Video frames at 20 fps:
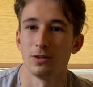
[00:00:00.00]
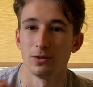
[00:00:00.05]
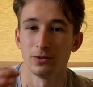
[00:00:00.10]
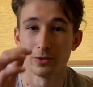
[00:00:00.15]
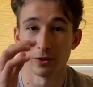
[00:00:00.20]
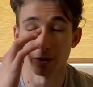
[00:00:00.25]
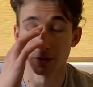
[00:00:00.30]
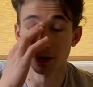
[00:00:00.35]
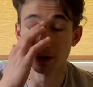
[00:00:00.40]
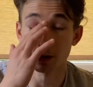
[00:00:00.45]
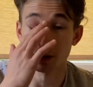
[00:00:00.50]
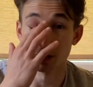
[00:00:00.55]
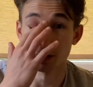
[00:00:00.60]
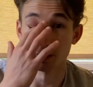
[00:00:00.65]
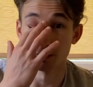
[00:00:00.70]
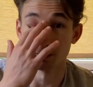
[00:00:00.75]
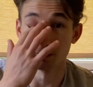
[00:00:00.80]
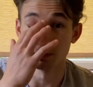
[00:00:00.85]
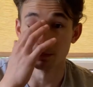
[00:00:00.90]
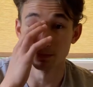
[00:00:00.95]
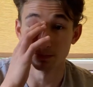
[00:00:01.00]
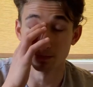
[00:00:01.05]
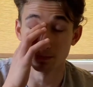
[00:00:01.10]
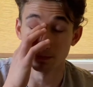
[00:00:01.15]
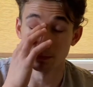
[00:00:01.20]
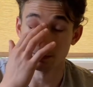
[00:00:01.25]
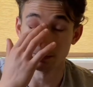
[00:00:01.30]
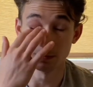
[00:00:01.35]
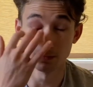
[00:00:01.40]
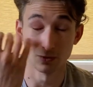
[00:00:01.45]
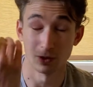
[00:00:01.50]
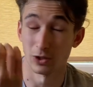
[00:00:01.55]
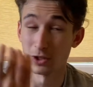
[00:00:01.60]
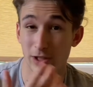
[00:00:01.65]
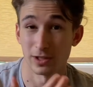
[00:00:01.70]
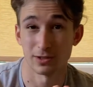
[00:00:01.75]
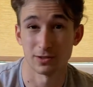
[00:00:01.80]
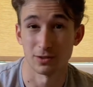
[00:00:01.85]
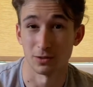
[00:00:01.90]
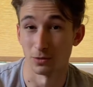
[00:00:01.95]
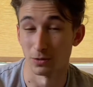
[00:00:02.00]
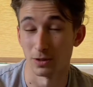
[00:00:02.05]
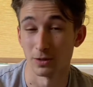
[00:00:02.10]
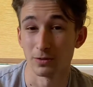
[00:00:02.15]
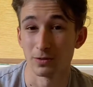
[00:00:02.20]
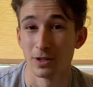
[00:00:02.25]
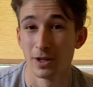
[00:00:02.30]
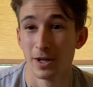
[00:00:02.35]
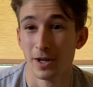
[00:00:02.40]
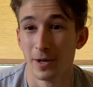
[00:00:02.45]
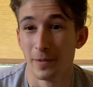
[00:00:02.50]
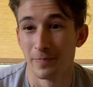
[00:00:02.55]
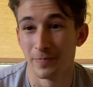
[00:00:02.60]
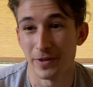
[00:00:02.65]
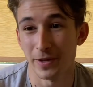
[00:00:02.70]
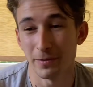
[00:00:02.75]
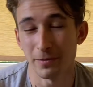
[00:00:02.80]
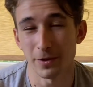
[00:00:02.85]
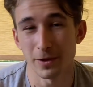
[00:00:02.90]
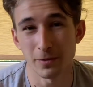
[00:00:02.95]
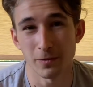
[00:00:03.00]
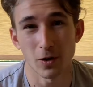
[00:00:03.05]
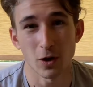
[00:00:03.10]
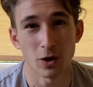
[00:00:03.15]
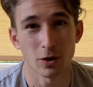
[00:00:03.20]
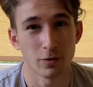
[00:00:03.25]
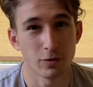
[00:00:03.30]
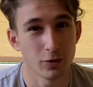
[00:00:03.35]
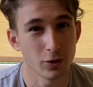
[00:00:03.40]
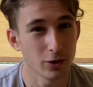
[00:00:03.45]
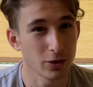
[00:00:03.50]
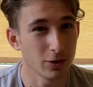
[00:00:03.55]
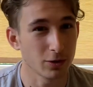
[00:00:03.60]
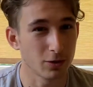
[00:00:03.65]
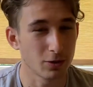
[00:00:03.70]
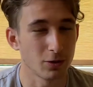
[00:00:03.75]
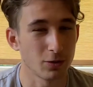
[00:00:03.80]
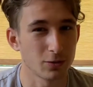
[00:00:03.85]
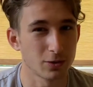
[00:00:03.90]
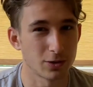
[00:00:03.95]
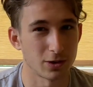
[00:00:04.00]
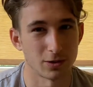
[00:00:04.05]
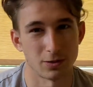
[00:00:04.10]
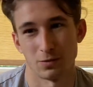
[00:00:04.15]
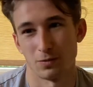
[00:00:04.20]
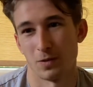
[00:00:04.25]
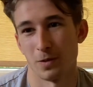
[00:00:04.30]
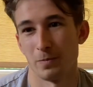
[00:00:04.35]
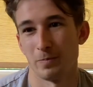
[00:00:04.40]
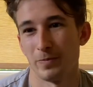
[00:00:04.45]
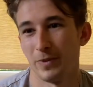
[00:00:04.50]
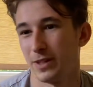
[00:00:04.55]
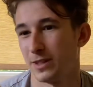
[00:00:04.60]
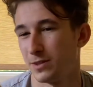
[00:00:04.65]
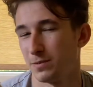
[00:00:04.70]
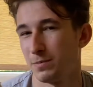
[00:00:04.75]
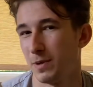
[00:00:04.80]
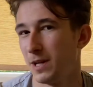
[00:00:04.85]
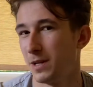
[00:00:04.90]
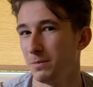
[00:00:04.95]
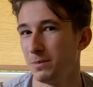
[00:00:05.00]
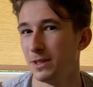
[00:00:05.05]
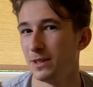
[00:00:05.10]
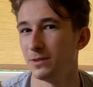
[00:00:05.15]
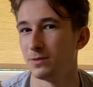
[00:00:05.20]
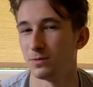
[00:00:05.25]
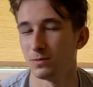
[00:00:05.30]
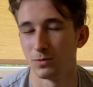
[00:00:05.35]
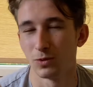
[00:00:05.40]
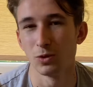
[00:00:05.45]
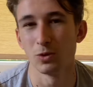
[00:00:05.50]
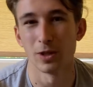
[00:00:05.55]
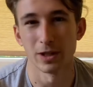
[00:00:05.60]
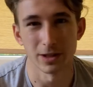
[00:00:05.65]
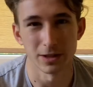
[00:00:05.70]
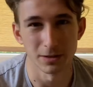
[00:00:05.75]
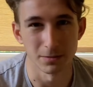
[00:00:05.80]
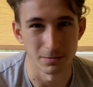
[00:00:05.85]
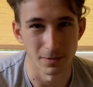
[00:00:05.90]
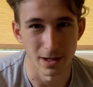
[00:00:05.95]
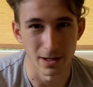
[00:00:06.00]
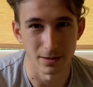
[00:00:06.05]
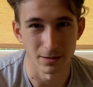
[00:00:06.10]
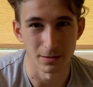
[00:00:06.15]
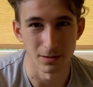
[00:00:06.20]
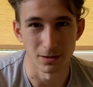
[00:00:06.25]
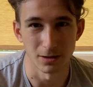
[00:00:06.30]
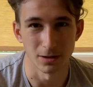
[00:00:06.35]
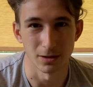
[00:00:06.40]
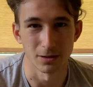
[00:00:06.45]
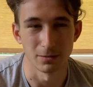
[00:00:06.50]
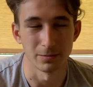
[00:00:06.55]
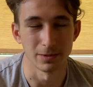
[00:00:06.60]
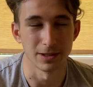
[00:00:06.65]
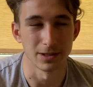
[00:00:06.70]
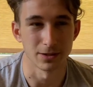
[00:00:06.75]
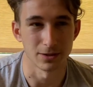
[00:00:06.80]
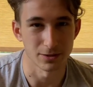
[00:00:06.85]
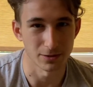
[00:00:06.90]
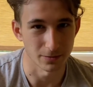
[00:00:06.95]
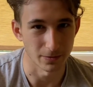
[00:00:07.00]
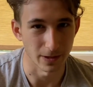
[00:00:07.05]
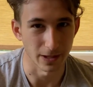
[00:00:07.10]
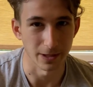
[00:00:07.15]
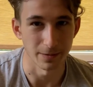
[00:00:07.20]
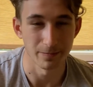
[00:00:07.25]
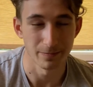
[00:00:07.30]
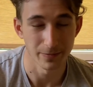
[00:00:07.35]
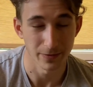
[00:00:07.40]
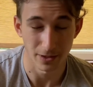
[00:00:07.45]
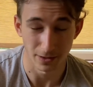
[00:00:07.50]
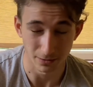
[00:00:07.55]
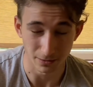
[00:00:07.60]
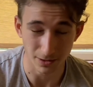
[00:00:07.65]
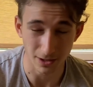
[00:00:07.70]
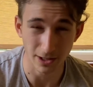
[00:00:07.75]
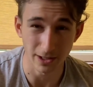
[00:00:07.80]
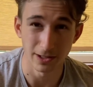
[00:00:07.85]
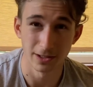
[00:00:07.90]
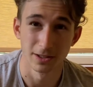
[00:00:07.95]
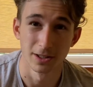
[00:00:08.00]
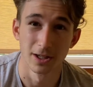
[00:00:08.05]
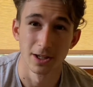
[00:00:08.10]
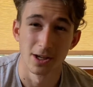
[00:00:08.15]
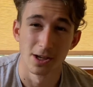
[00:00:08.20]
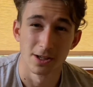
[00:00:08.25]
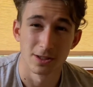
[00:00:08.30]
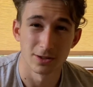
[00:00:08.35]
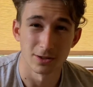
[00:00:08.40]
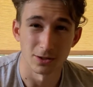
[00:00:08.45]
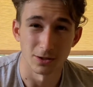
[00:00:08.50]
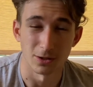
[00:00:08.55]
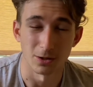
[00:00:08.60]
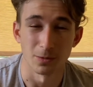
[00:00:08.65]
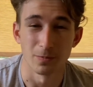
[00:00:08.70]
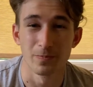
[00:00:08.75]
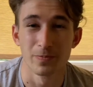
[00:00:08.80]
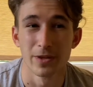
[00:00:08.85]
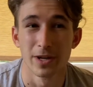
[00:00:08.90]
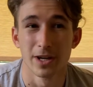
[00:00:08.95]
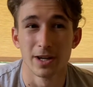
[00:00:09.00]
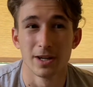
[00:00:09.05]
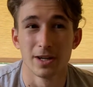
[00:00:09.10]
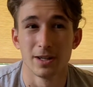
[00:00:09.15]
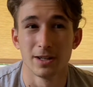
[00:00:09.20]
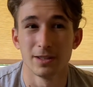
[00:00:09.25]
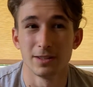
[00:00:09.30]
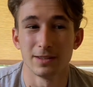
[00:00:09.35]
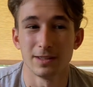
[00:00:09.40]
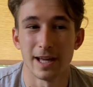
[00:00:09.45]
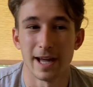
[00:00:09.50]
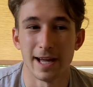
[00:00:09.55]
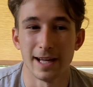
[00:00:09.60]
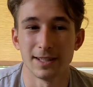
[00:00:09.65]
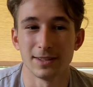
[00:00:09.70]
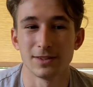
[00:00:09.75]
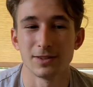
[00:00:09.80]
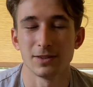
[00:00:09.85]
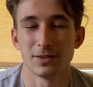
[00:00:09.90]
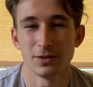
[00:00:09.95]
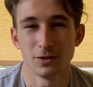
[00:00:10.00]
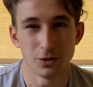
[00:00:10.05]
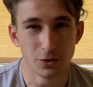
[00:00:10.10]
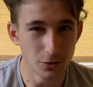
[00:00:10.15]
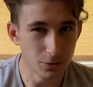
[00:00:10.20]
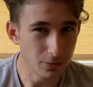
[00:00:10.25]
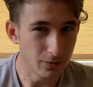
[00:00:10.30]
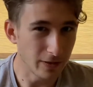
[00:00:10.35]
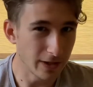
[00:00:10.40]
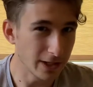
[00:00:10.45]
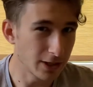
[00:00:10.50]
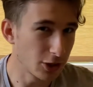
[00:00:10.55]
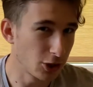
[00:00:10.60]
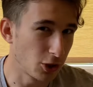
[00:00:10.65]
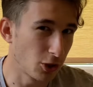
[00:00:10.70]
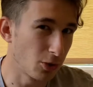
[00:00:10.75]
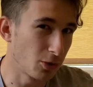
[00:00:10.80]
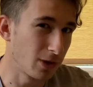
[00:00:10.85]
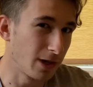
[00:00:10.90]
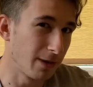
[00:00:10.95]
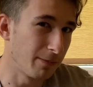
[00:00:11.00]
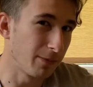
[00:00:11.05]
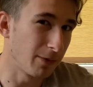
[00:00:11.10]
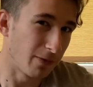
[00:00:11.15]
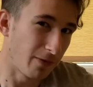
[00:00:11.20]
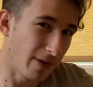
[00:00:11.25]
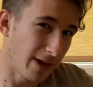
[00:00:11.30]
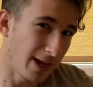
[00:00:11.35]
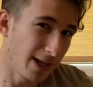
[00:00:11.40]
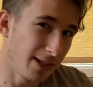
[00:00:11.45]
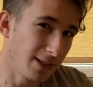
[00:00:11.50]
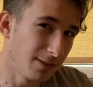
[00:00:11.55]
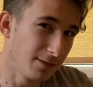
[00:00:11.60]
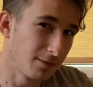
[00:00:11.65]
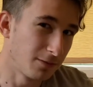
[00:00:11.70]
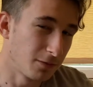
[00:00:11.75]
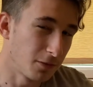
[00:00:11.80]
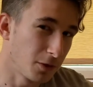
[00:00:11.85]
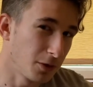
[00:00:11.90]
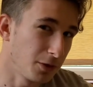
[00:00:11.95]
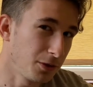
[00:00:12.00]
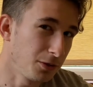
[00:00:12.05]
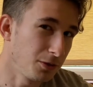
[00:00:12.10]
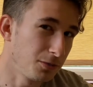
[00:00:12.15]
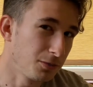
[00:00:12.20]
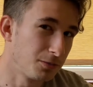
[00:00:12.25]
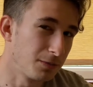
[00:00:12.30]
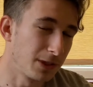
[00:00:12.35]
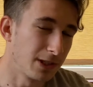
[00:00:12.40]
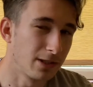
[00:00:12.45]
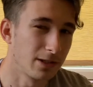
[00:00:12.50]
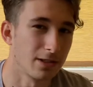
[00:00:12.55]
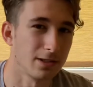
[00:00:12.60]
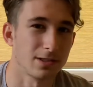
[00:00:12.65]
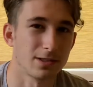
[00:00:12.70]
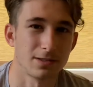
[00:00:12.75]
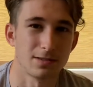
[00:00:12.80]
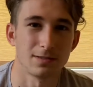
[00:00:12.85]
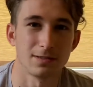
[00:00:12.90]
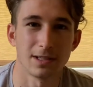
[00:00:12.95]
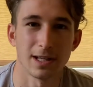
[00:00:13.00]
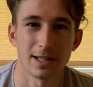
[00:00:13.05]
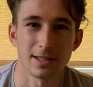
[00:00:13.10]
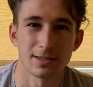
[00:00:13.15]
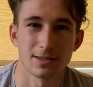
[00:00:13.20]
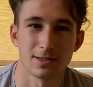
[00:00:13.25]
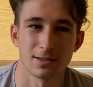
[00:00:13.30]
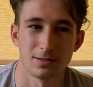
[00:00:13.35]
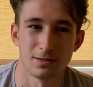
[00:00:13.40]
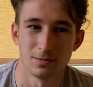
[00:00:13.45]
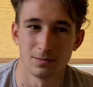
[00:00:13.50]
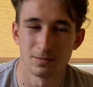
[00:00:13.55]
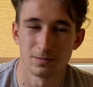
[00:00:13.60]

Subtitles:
the restaurant. They want to walk for the closest one, that's maybe 200 meters away. Okay, so, and you will show them the way for you, because that's